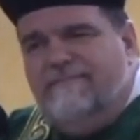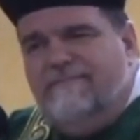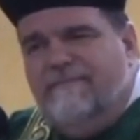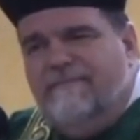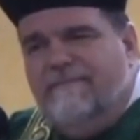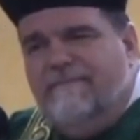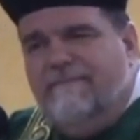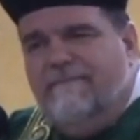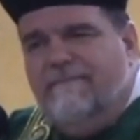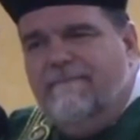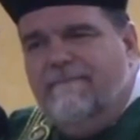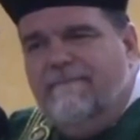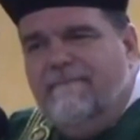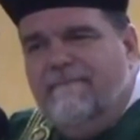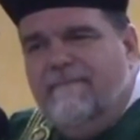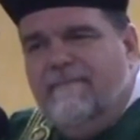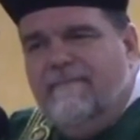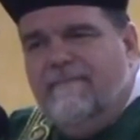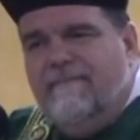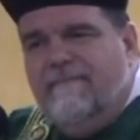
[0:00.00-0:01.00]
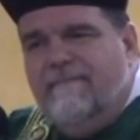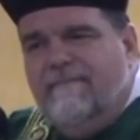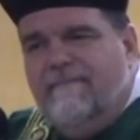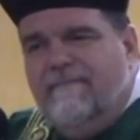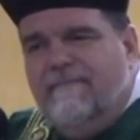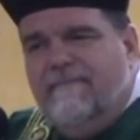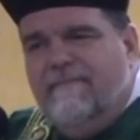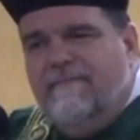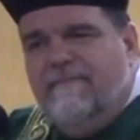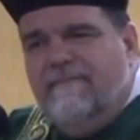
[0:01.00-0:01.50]

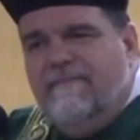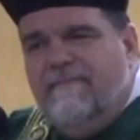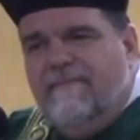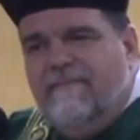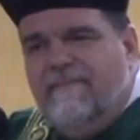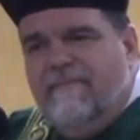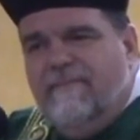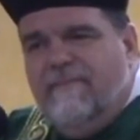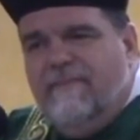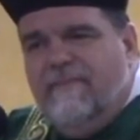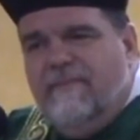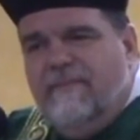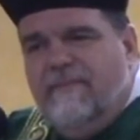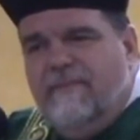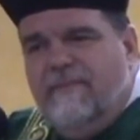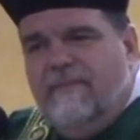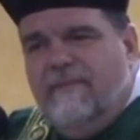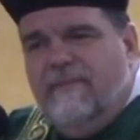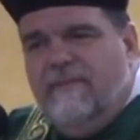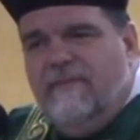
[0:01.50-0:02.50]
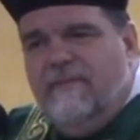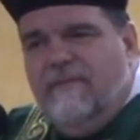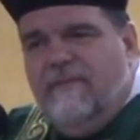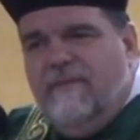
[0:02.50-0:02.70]
Nothing is said.